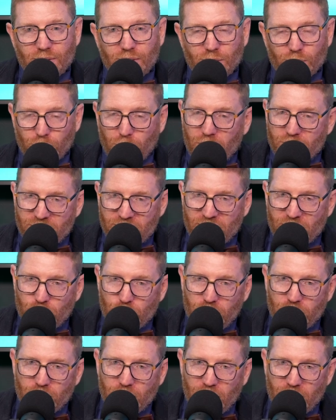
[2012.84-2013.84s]
Rod
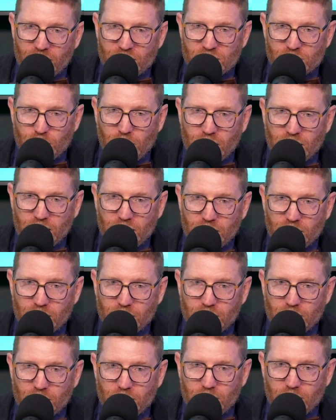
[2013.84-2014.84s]
Tidwell got his money.
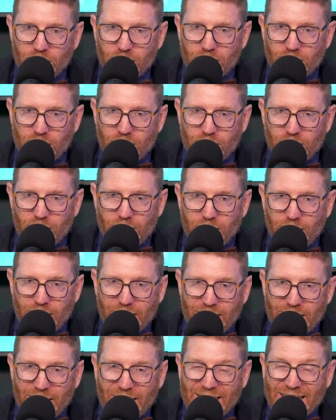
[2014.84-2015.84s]

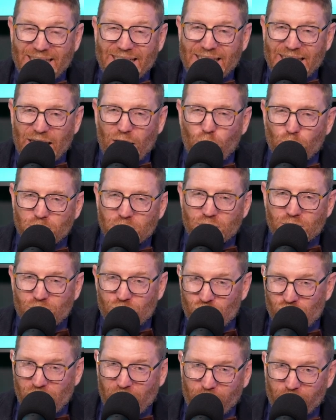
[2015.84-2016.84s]
He helped
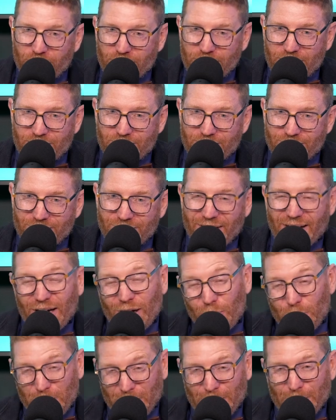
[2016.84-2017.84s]
Jerry
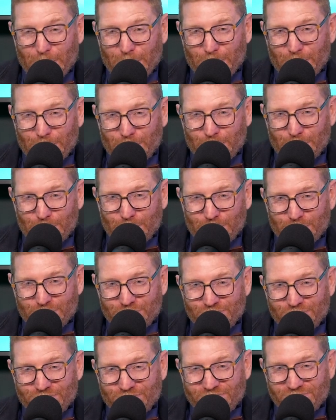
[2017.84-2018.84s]
help him.
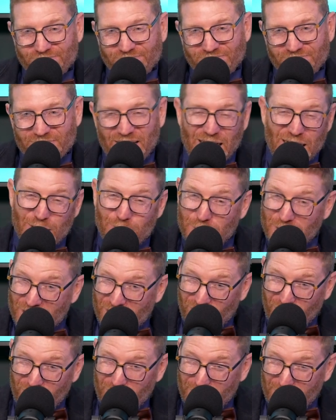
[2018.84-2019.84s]
And he
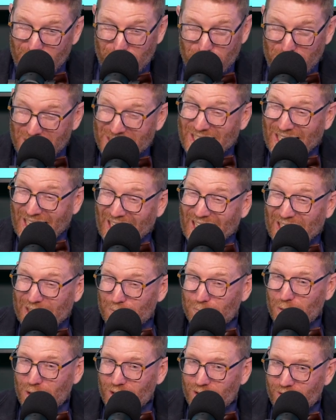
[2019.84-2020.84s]

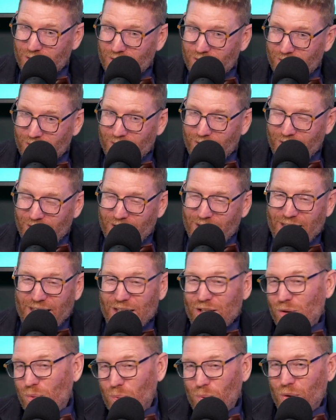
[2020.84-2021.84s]
became,
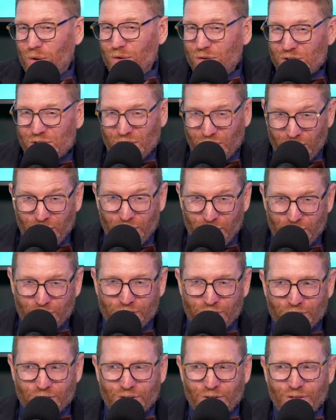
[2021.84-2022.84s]
in the words of